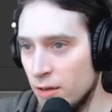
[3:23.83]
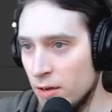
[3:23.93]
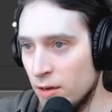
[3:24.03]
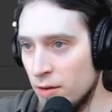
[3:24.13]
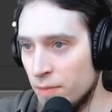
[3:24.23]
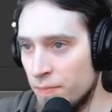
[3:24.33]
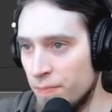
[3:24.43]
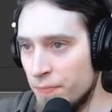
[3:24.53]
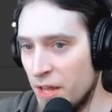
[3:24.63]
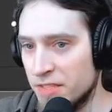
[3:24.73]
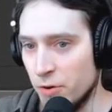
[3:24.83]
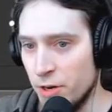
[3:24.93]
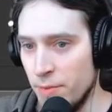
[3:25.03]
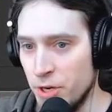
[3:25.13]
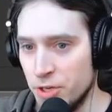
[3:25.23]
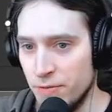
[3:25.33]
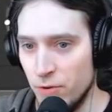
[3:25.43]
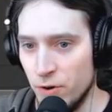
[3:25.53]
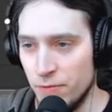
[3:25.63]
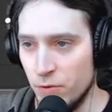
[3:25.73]
uh, that's our animation
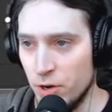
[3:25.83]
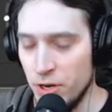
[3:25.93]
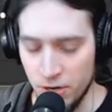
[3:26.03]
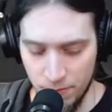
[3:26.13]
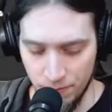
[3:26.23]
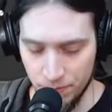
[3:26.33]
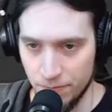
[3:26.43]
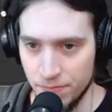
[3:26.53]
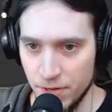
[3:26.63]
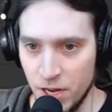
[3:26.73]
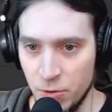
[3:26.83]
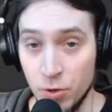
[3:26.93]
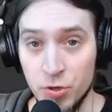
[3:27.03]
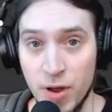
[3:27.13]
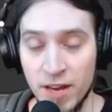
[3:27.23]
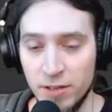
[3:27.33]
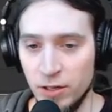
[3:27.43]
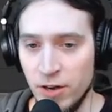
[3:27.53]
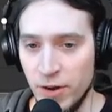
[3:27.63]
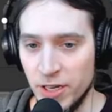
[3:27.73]
for, for here, and you want to add the
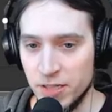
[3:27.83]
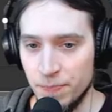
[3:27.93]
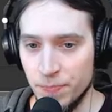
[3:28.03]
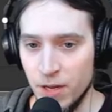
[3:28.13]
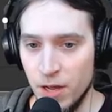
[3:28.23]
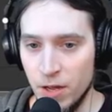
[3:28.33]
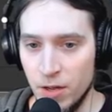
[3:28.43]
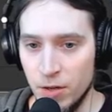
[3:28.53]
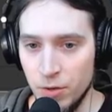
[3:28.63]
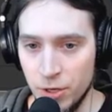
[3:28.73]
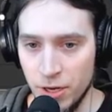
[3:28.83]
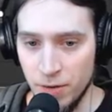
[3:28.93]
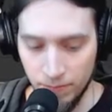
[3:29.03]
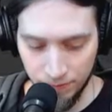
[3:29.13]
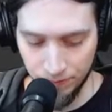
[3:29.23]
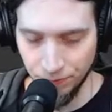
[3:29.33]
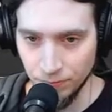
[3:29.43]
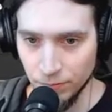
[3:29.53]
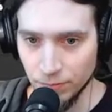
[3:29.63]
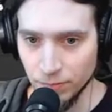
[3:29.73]
lyrics. You can,
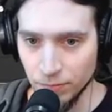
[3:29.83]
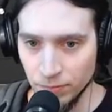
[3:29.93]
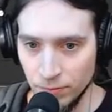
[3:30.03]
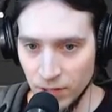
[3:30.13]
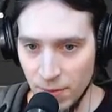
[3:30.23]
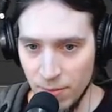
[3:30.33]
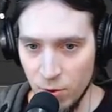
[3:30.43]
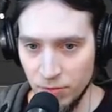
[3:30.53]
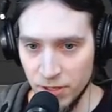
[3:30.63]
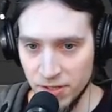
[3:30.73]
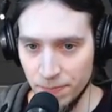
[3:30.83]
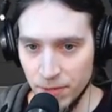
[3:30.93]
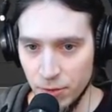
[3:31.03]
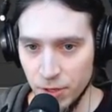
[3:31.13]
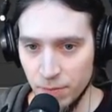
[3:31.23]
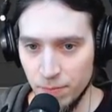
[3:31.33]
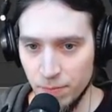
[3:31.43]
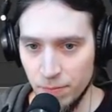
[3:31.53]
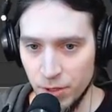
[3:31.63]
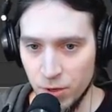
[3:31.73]
let me move this, you can
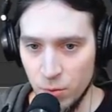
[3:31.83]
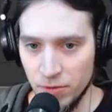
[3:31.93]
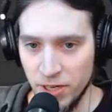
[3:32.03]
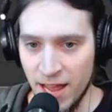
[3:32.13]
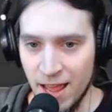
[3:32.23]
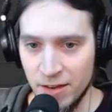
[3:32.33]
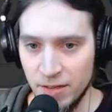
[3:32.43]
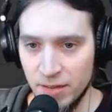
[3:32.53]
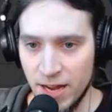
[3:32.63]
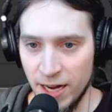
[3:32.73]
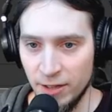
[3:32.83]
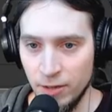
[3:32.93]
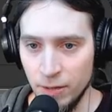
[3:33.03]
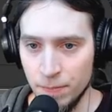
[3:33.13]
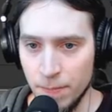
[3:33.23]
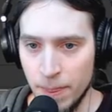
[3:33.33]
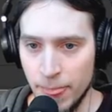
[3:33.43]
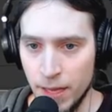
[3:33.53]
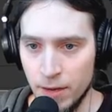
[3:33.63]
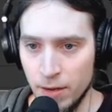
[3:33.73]
go with the add title,
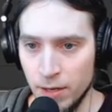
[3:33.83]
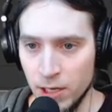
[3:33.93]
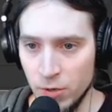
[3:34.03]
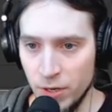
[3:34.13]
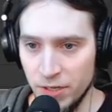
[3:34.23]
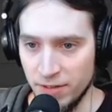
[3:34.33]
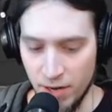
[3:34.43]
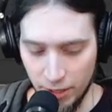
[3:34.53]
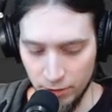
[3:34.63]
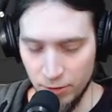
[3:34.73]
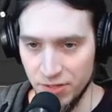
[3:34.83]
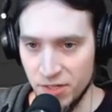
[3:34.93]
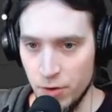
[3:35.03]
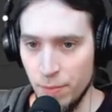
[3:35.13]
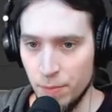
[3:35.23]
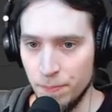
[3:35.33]
create a title strip,